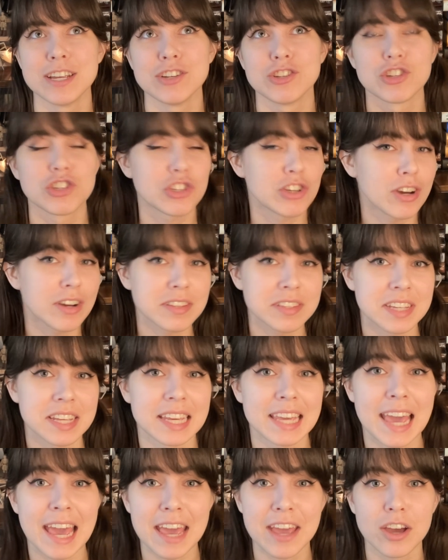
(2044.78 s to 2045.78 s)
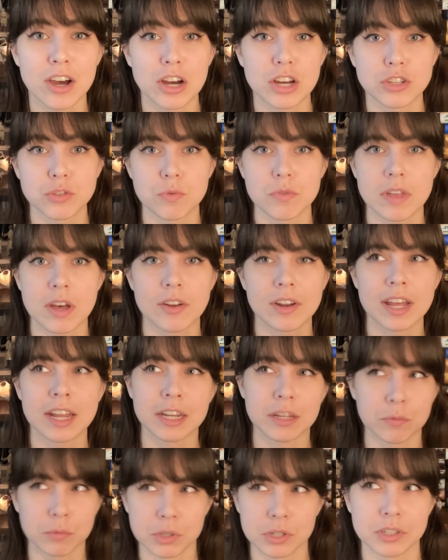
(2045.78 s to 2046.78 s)
just causing chaos without
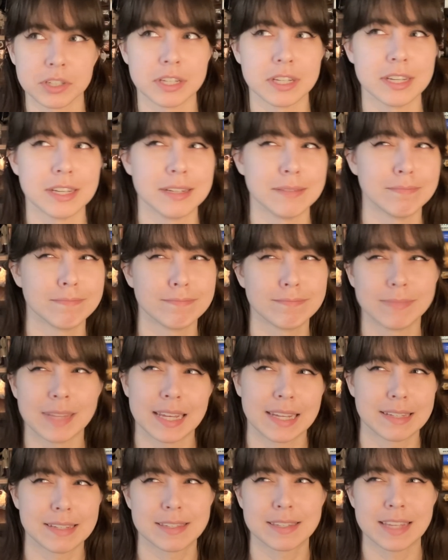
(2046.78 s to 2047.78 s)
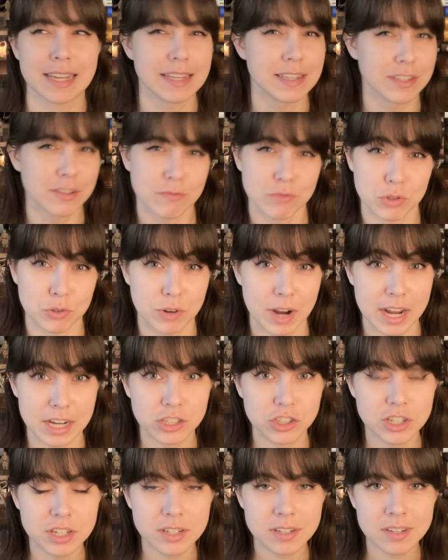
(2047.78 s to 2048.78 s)
any really, like, sense of
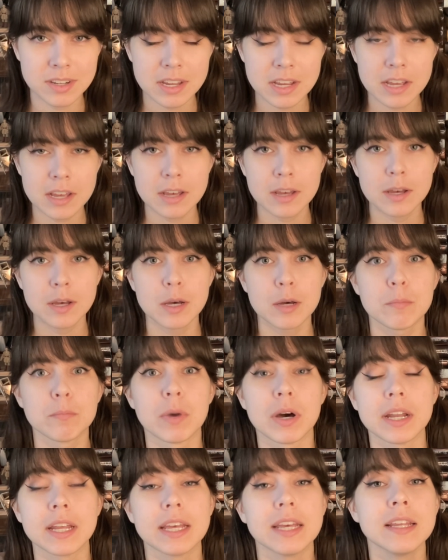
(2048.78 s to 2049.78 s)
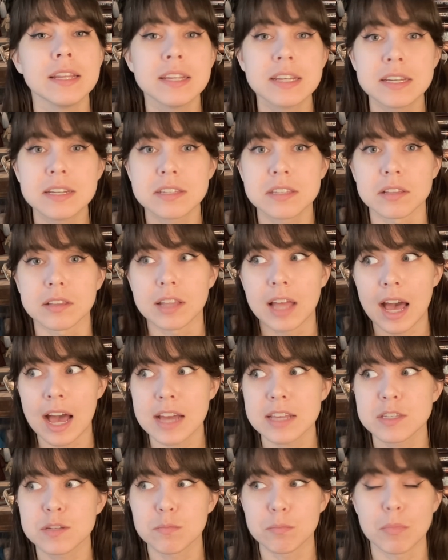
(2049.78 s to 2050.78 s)
direction. But in his
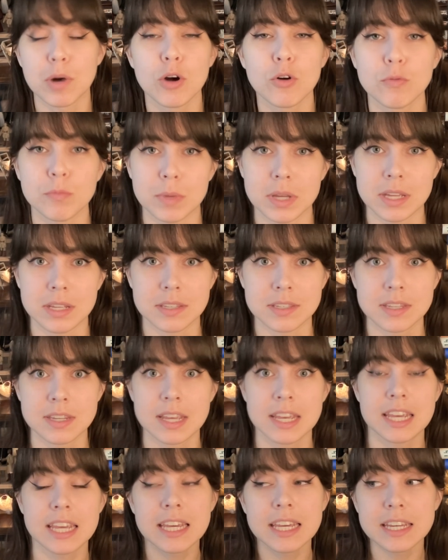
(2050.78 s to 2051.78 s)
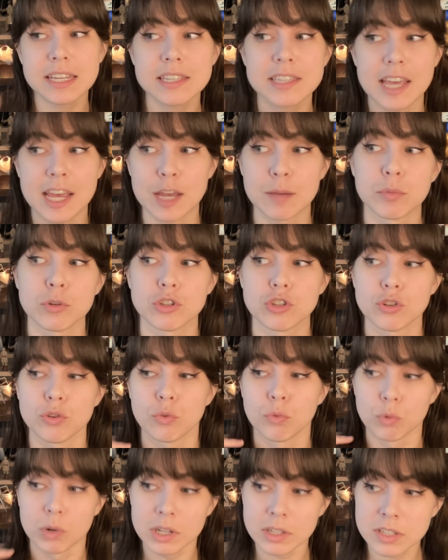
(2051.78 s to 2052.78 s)
last moments, he is able
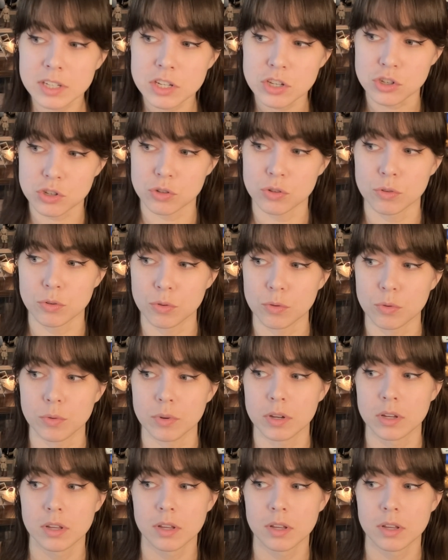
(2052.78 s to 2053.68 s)
to really do